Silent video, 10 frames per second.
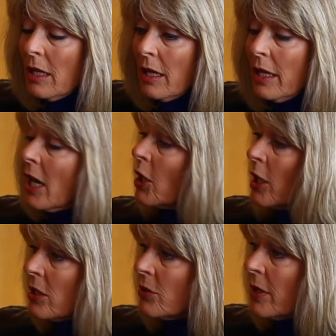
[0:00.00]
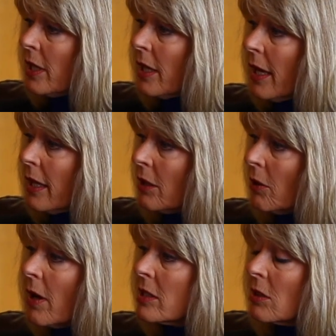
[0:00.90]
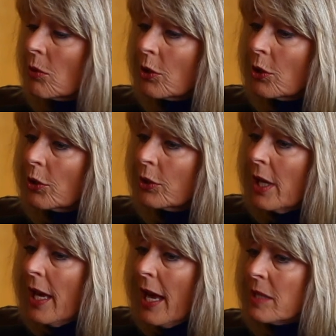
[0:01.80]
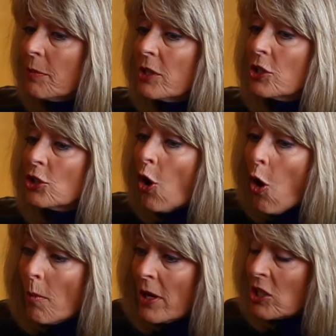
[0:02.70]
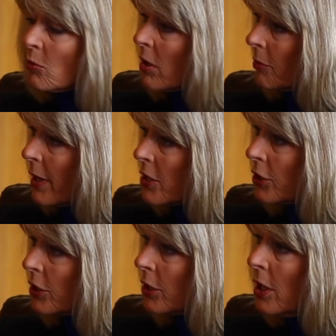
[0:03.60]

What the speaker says: in our country and across the world has put so much more pressure